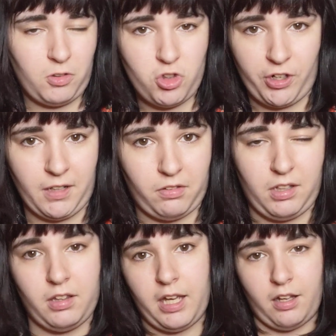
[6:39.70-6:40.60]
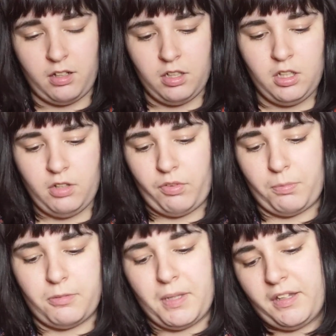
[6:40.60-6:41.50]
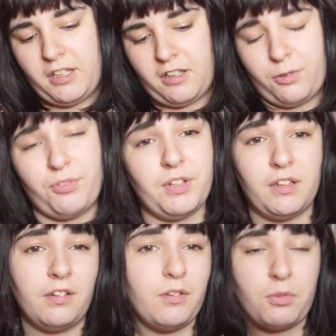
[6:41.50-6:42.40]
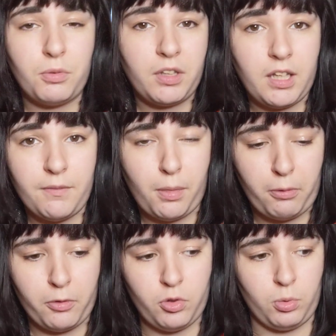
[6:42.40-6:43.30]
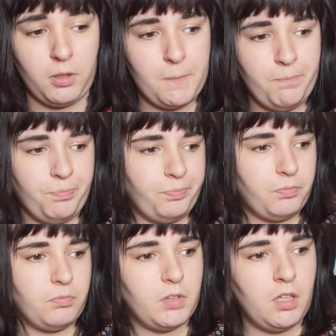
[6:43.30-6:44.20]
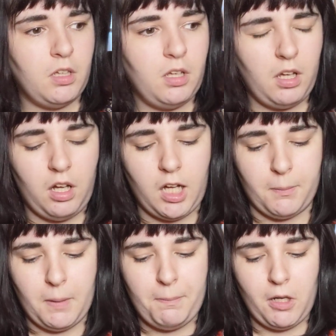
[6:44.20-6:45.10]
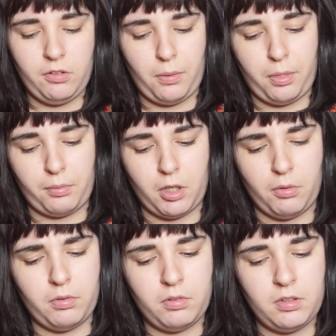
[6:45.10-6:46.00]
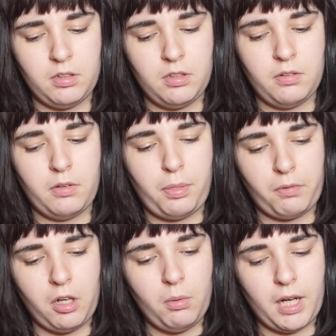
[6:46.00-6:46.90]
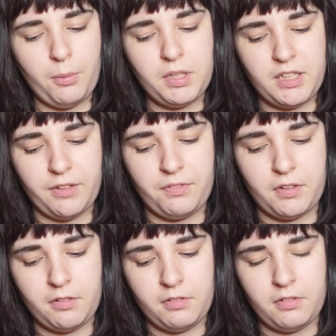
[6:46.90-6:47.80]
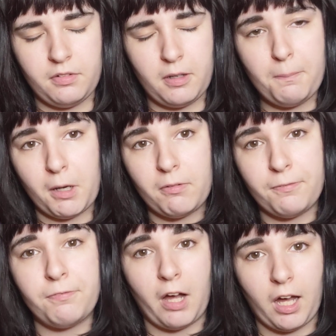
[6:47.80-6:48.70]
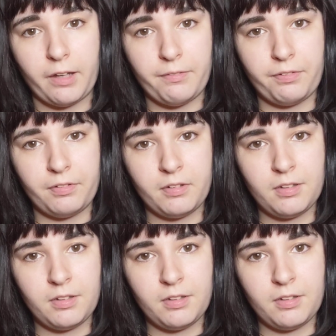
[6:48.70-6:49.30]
translate that from smelling it because vanilla doesn't really have a throw to it. About the throw, I would give it about a 5.